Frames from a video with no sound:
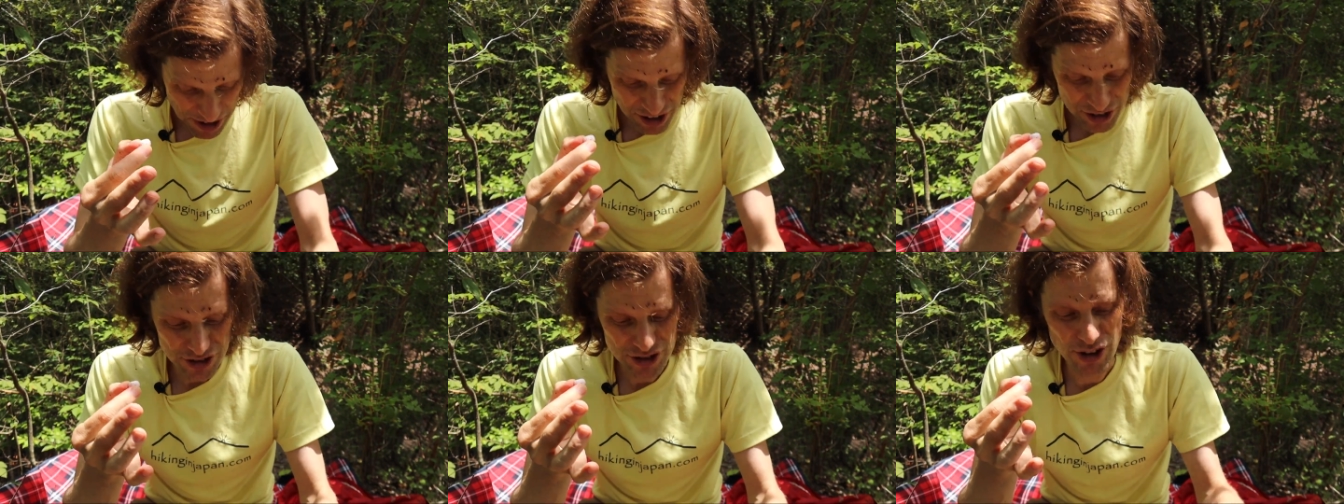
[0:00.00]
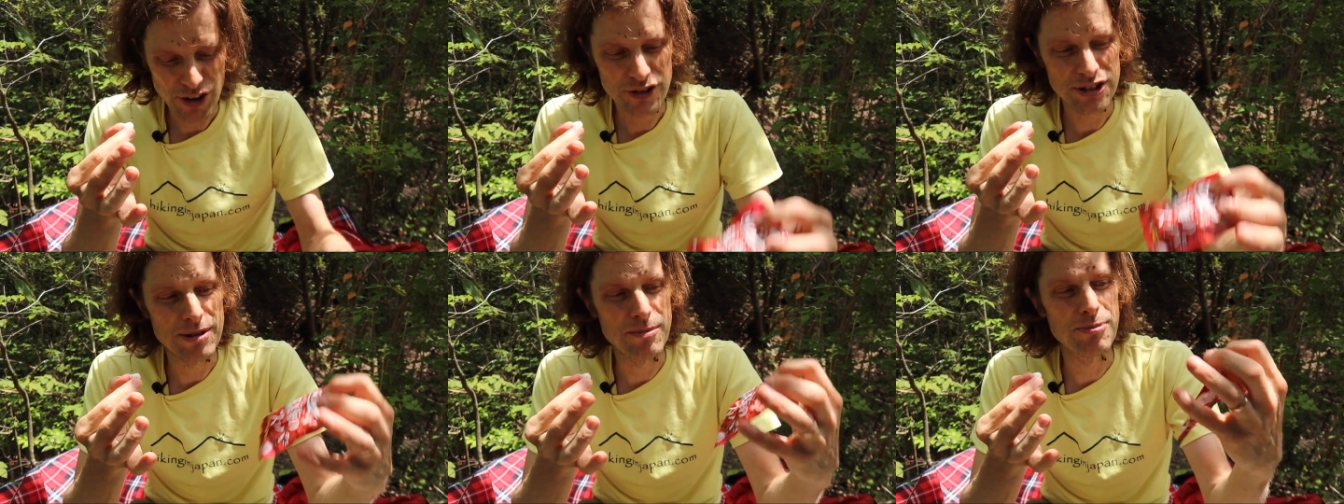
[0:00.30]

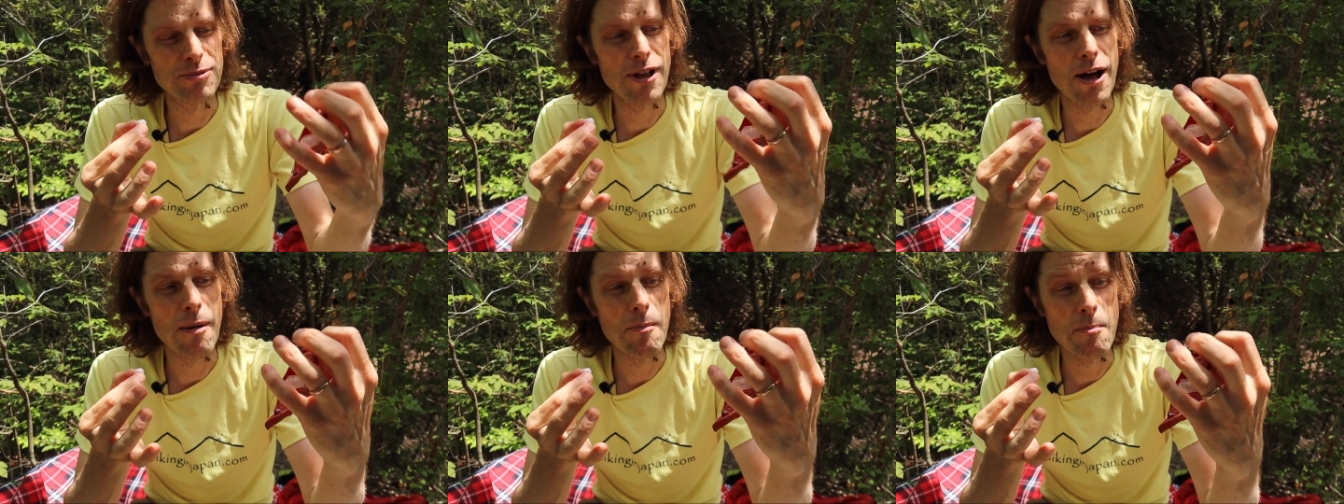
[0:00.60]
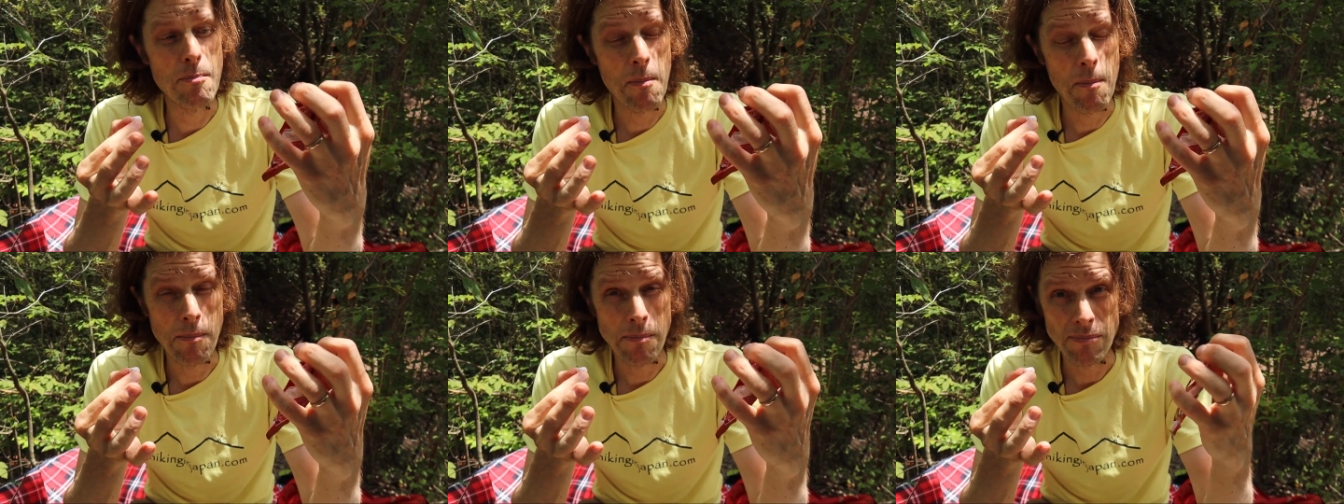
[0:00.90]
salted
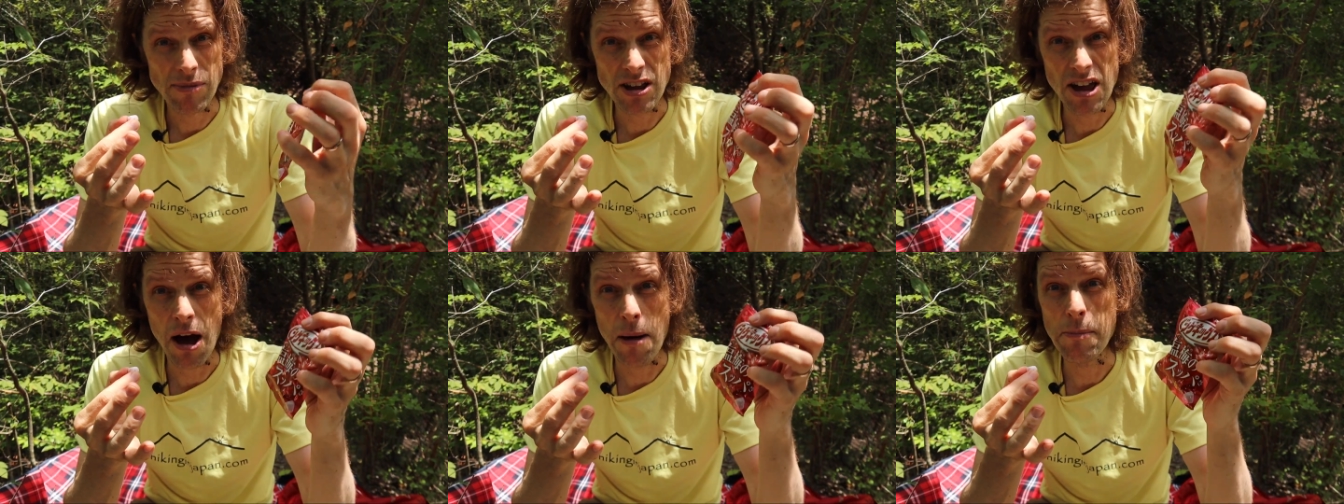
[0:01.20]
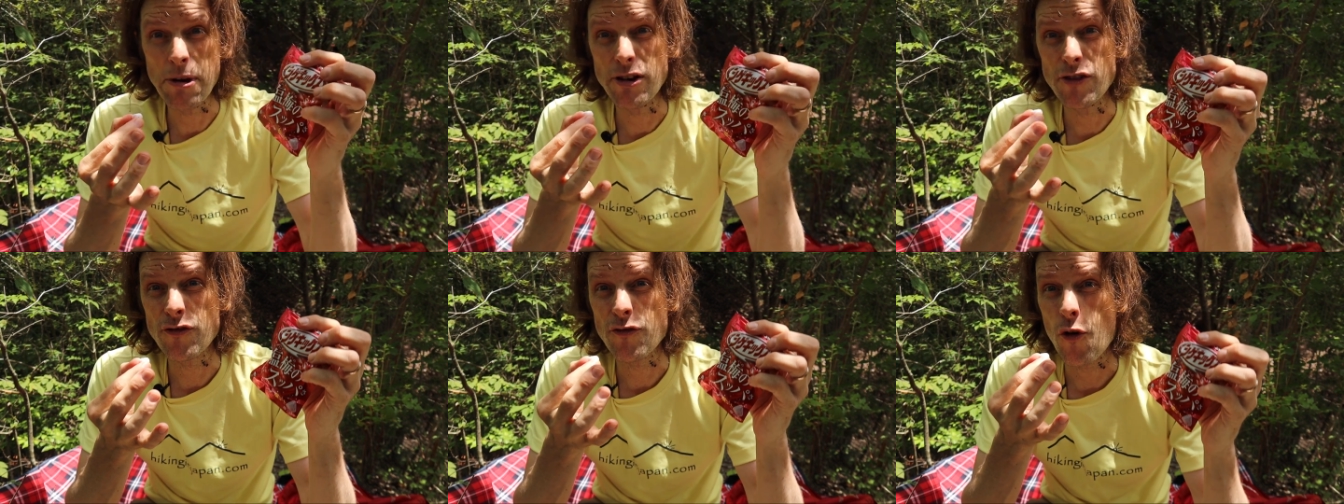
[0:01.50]
plum
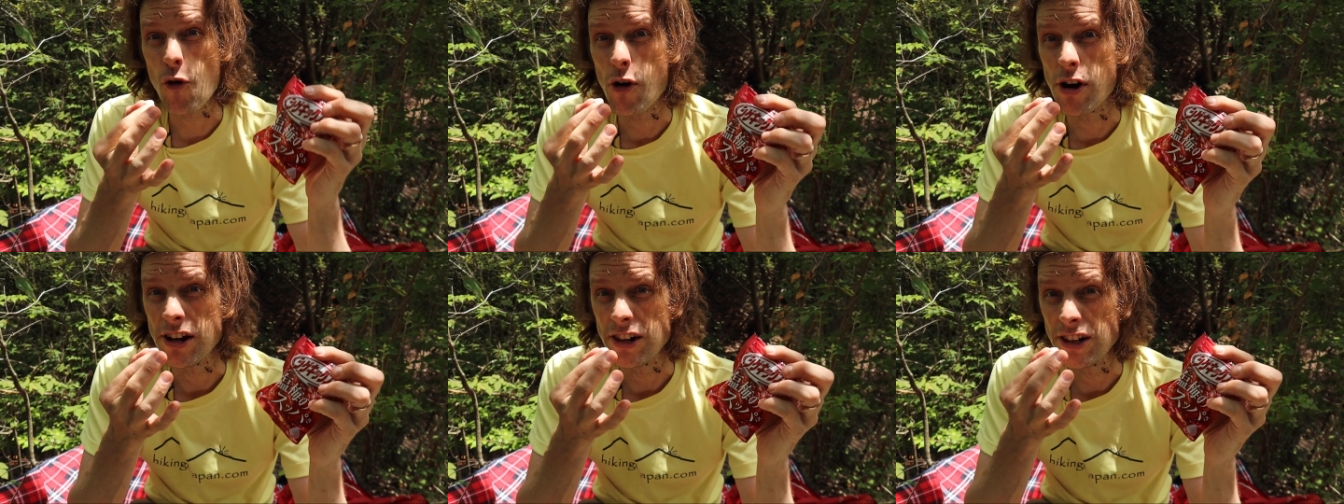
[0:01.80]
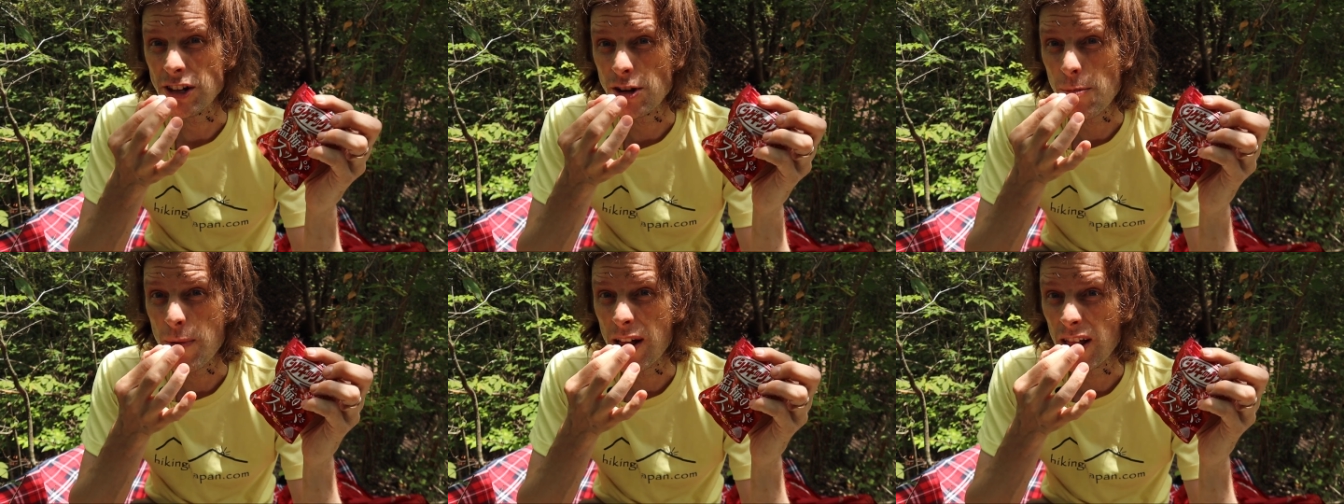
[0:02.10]
gummies for a
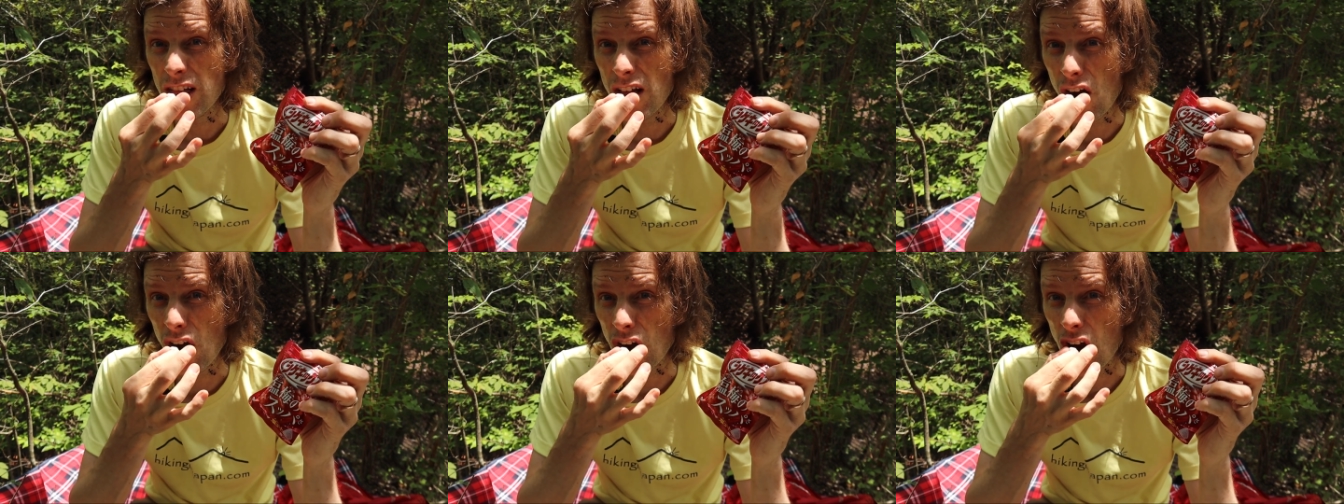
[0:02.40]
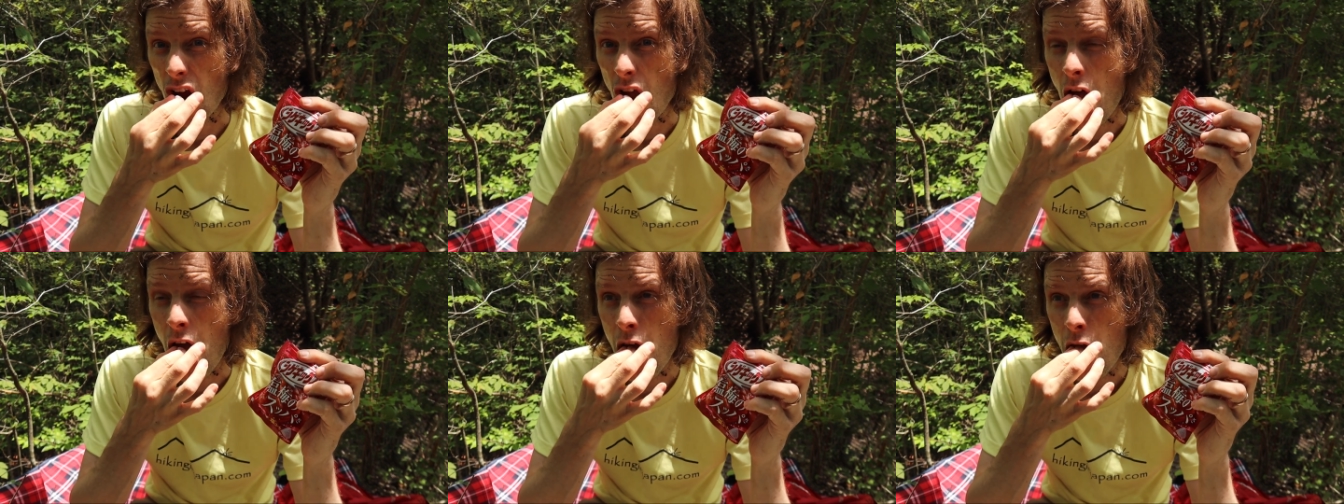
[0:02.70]
little bit
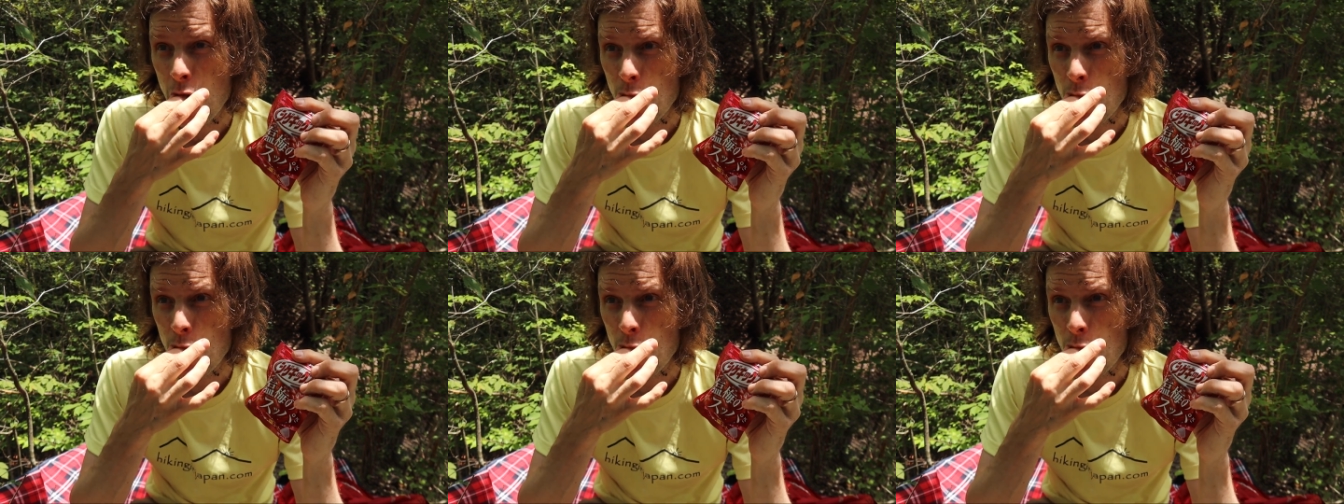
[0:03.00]
longer.